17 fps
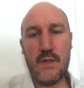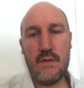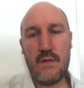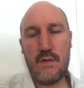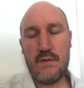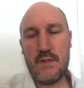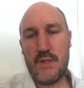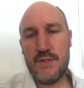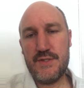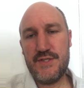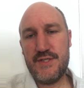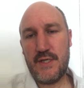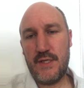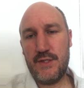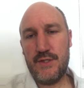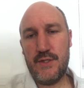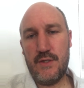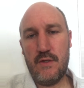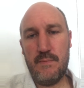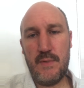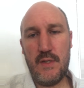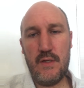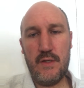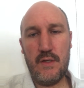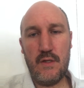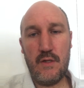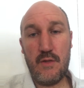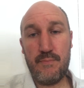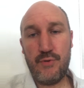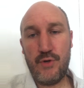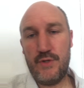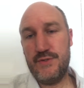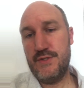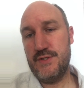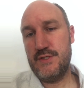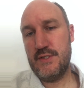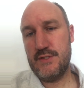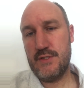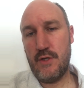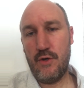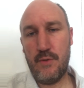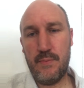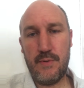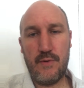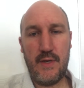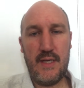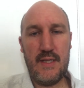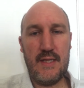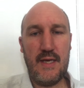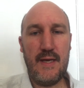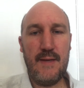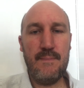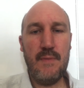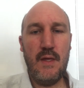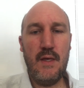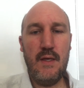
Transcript: The third section will be looking at the processes that operate there.